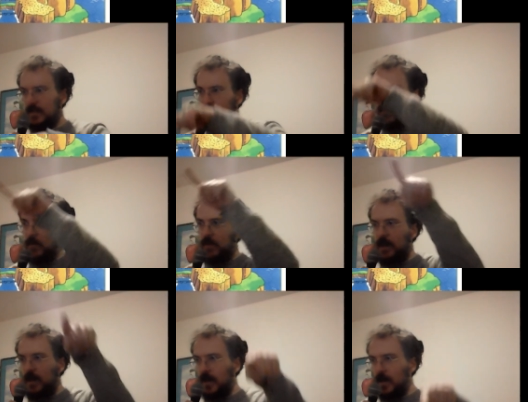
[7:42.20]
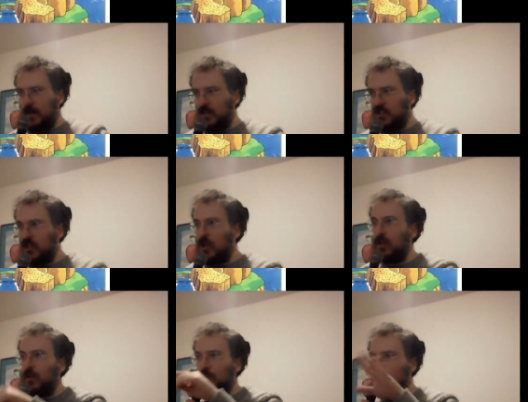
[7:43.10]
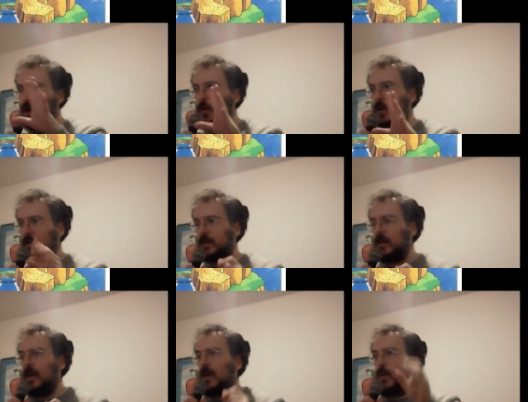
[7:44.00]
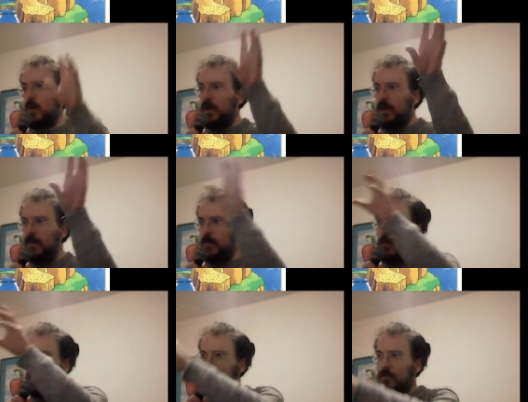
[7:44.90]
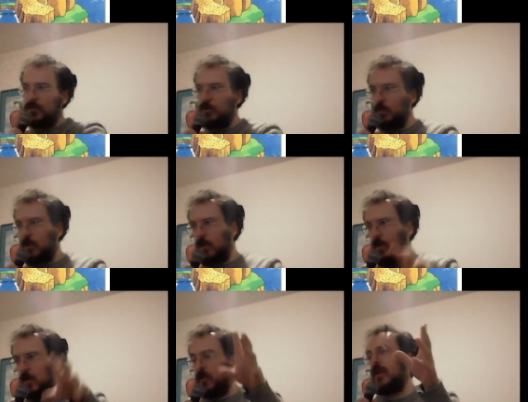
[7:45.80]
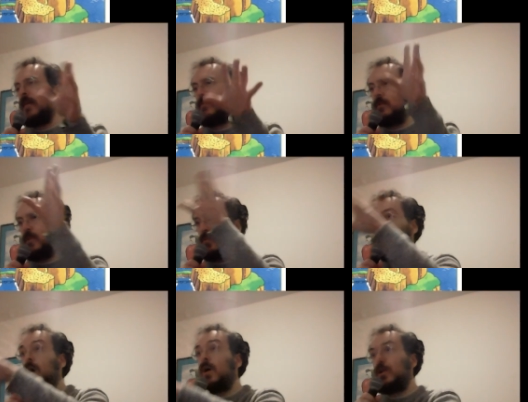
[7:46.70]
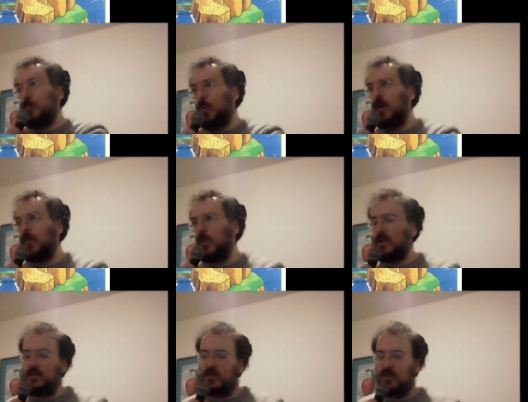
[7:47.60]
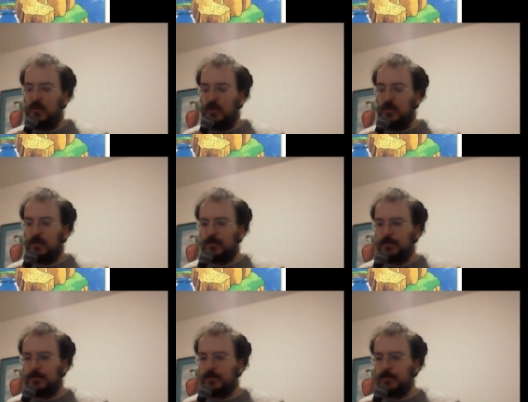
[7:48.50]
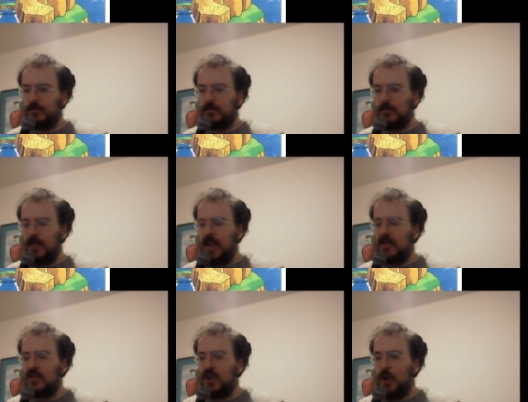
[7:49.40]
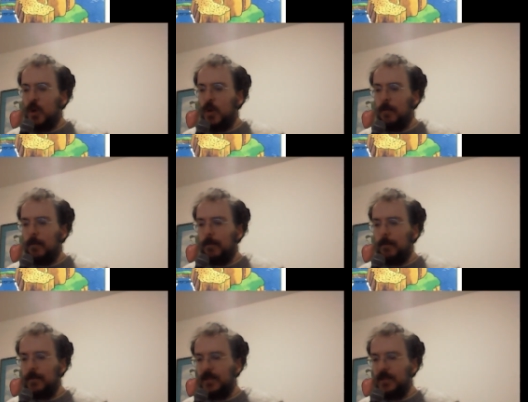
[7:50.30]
It's sort of a circular donut with level 1, level 2, not level, but world 1, world 2. And so